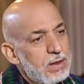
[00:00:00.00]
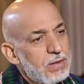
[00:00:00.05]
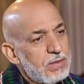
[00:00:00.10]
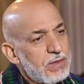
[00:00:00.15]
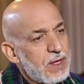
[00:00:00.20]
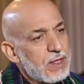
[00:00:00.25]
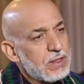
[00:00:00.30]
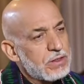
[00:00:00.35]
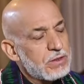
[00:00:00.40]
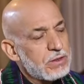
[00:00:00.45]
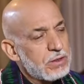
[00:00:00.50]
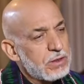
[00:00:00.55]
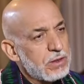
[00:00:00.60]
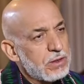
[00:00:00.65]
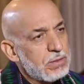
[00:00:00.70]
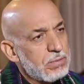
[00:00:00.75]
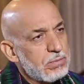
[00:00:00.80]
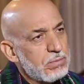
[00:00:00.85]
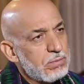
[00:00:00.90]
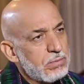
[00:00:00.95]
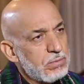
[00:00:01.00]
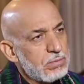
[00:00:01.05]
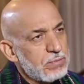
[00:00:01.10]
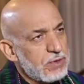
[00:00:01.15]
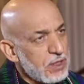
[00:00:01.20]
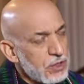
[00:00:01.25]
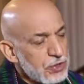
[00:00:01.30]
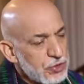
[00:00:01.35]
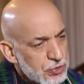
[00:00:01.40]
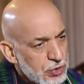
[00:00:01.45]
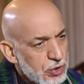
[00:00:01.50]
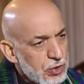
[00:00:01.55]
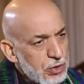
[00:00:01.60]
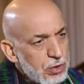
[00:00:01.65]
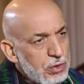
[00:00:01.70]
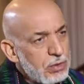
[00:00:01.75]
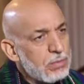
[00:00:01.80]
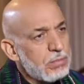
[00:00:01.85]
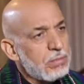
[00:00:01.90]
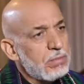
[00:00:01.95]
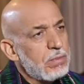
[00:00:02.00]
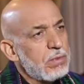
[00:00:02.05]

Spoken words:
that they saw